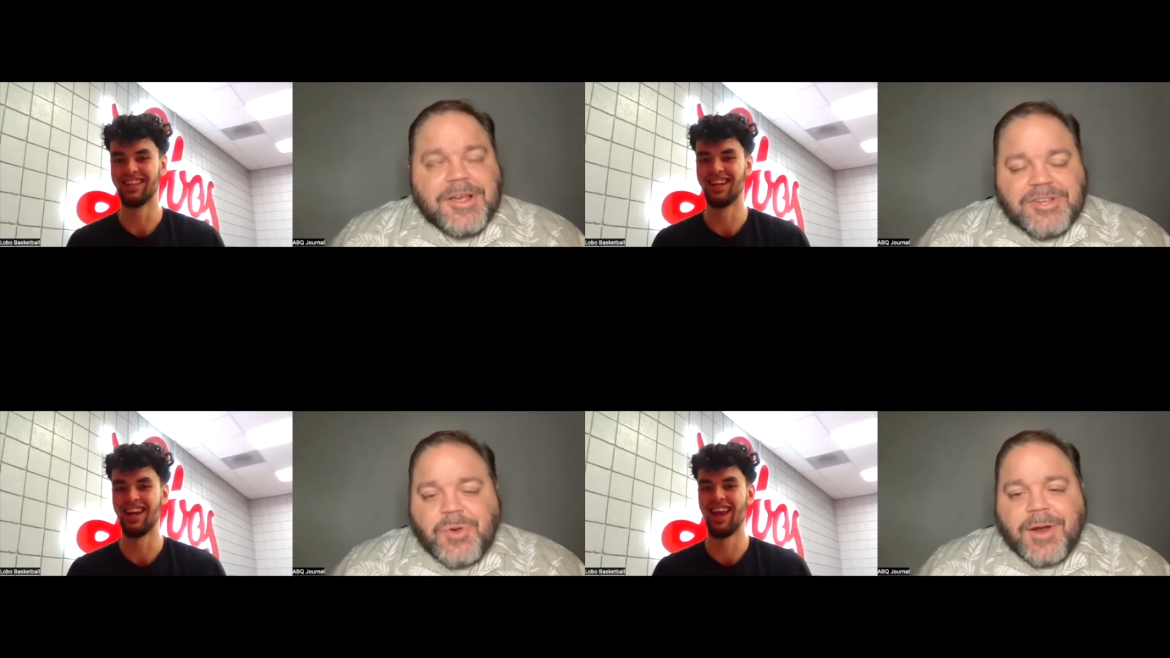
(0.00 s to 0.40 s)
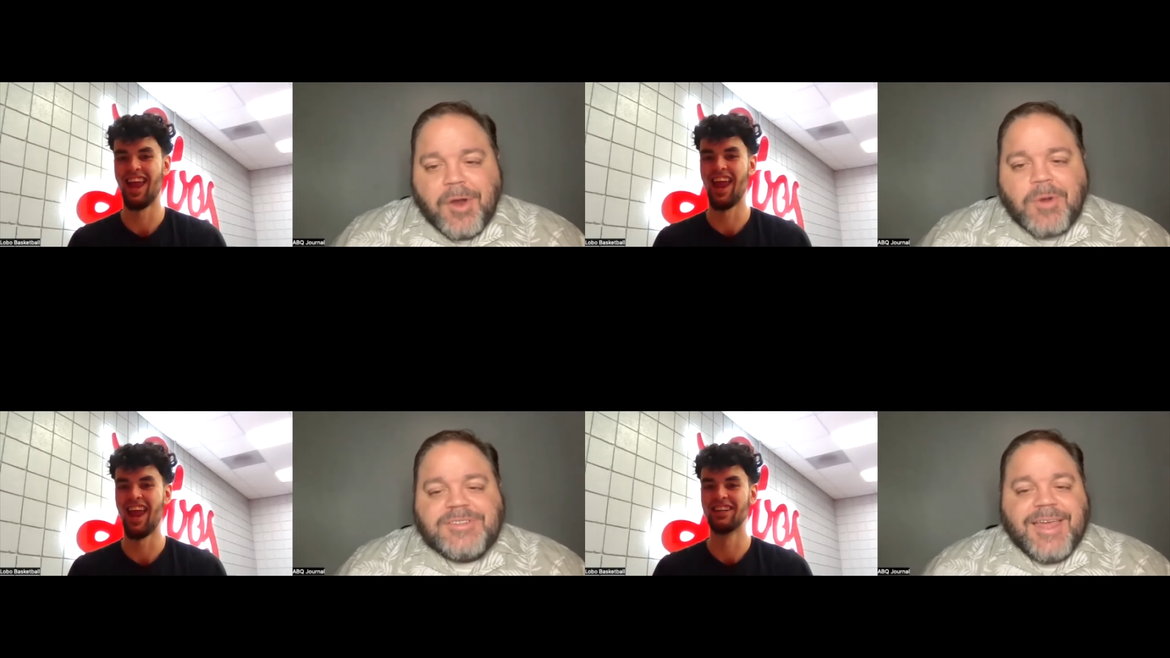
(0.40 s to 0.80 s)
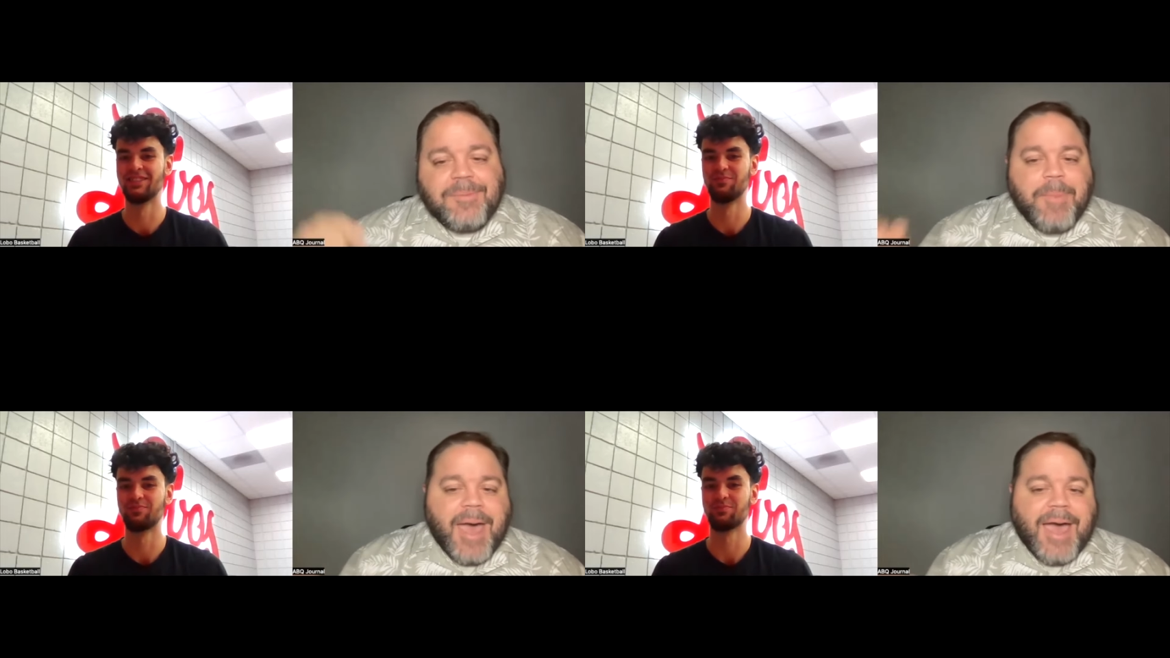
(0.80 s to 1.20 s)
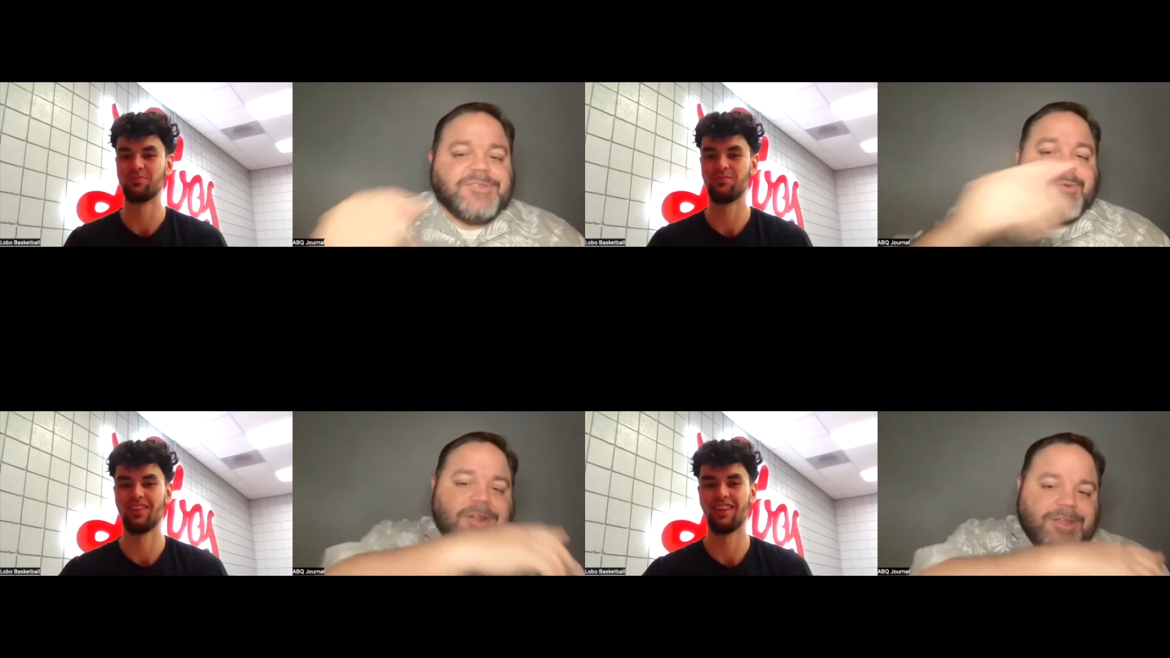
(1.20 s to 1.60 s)
Speaker 1: So I know it's getting back
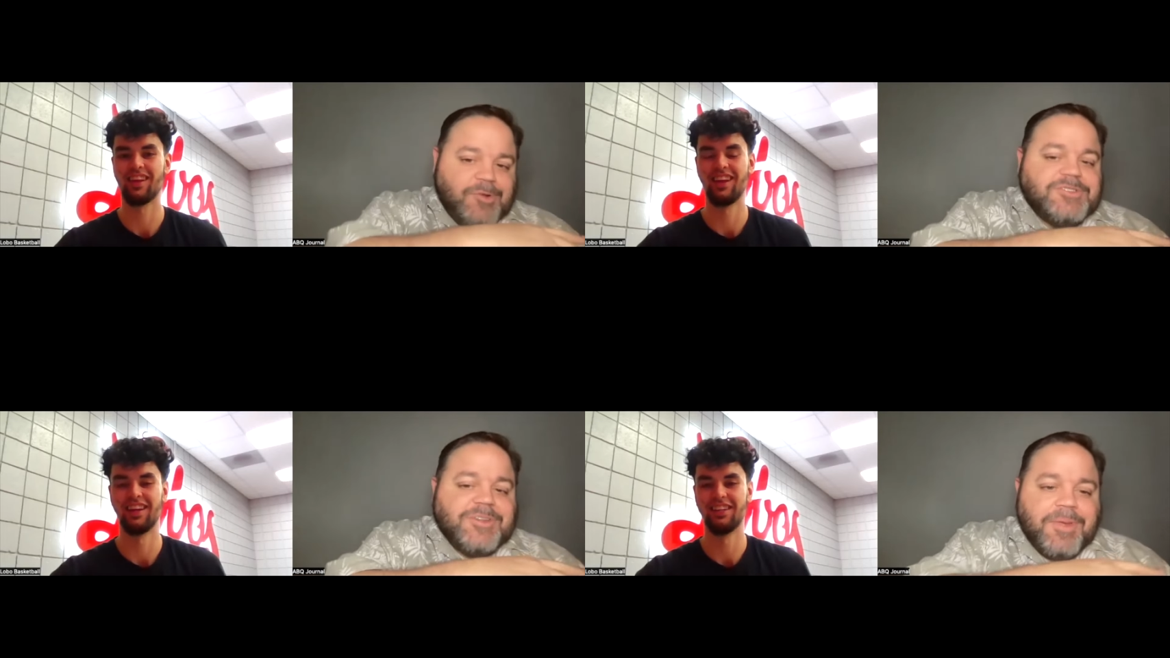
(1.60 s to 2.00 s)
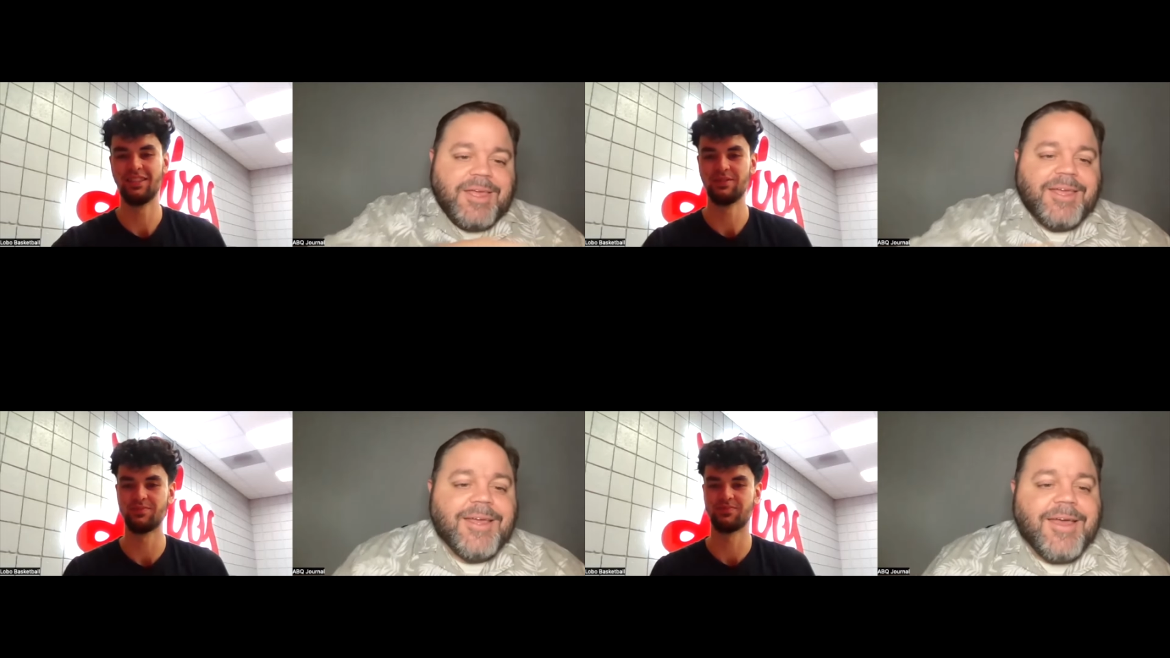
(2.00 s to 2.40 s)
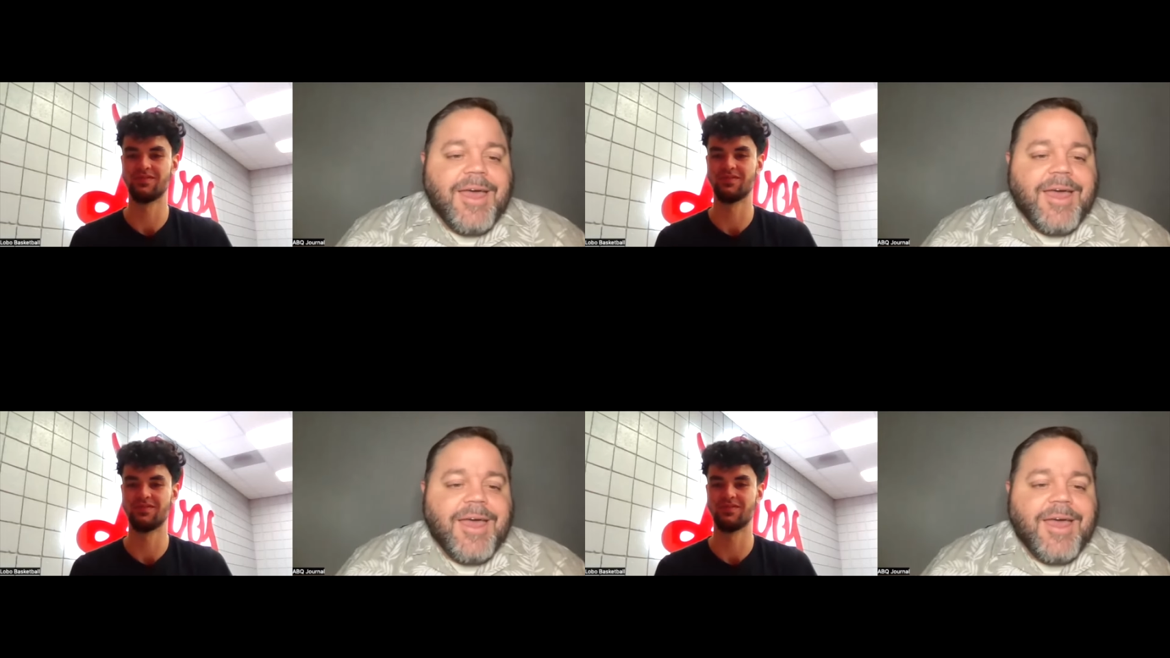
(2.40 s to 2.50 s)
to what it used to be.